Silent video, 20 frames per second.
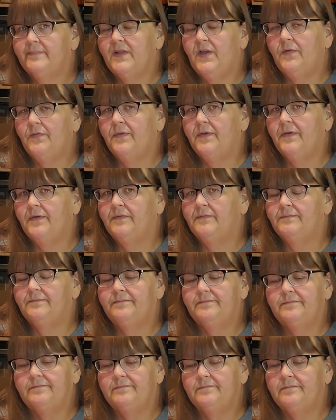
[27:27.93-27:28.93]
Although,
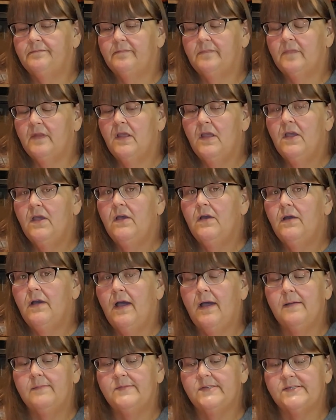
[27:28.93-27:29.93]

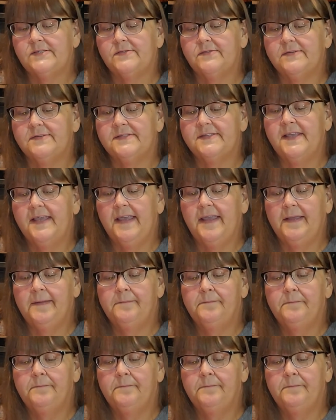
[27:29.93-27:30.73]
I'm just going to say,